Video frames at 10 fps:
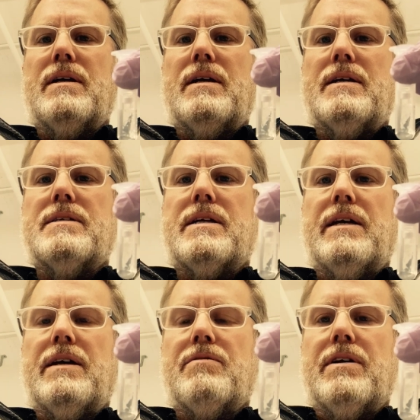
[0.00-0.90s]
is
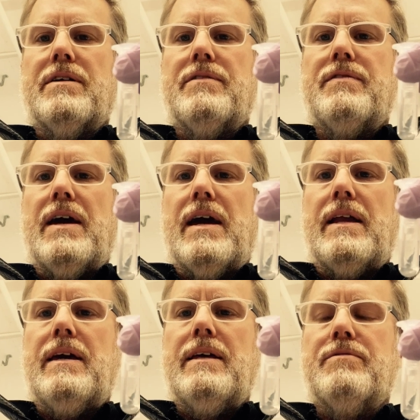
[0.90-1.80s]
getting rid of
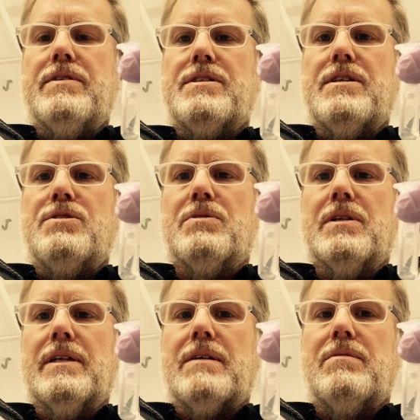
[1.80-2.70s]
any residual
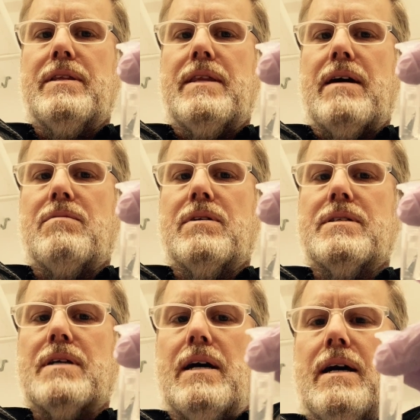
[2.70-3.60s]
liquid that
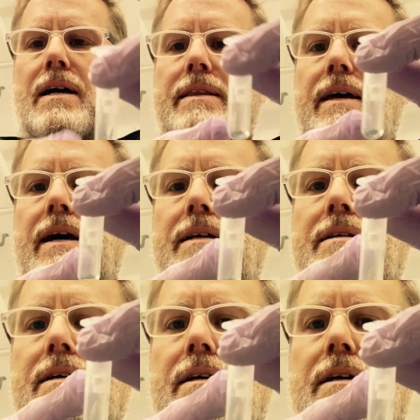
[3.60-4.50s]
was on that
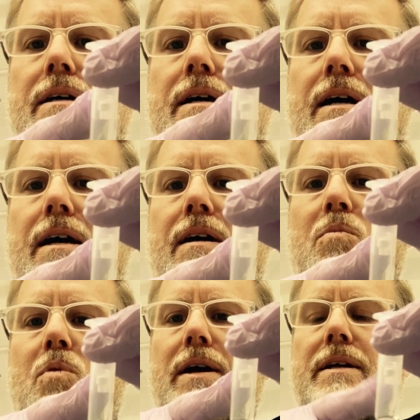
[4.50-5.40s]

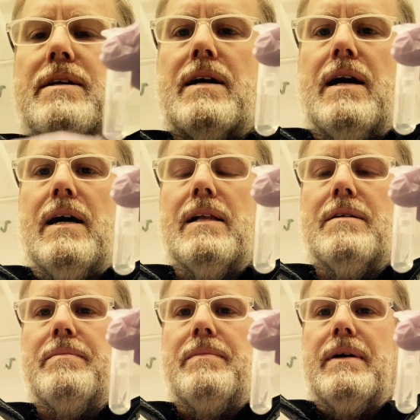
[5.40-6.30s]
white column.
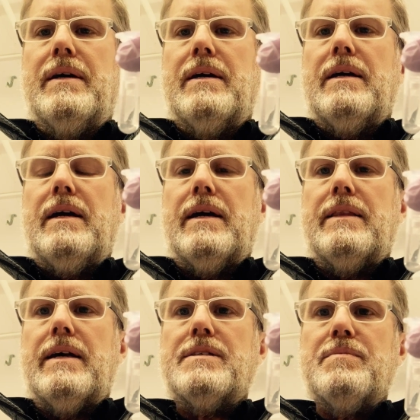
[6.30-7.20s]
And
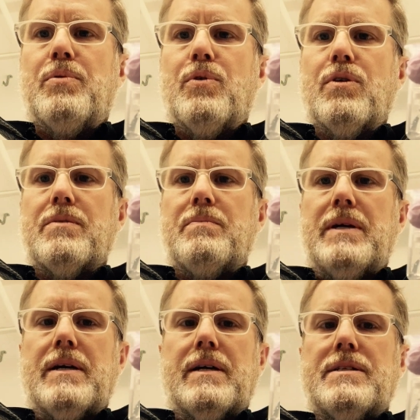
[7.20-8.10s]
that's important
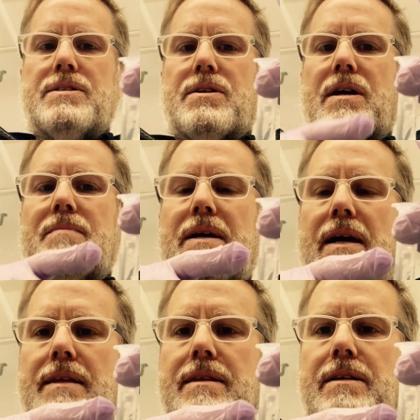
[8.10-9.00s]
because there can be
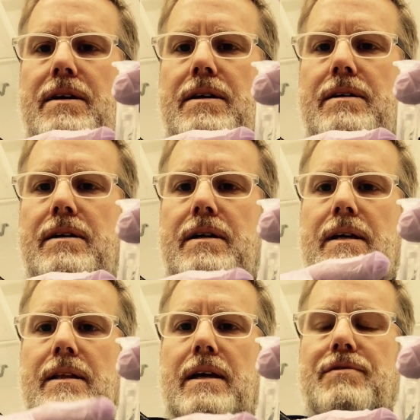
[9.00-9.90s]
ethanol
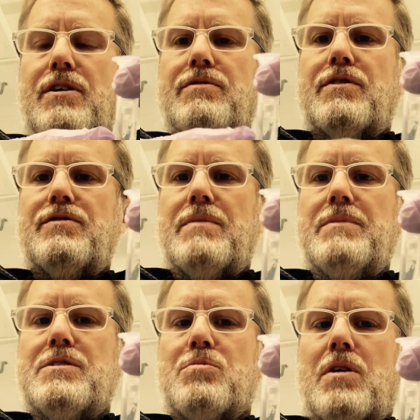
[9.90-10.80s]
left over from
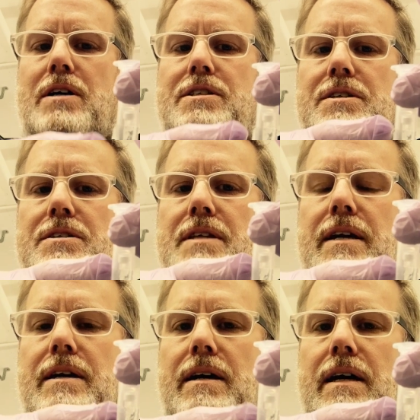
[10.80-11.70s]
these washes that
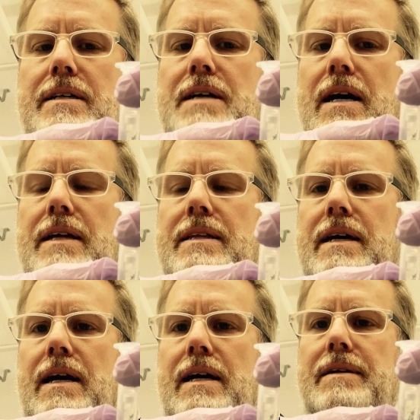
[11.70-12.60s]
is on the
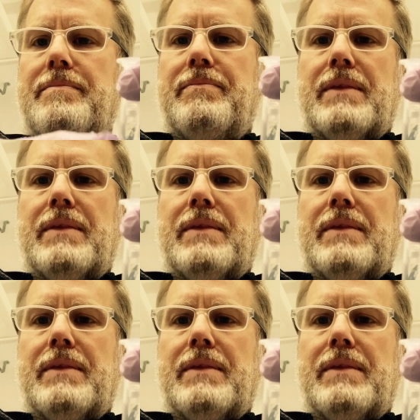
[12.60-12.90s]
column.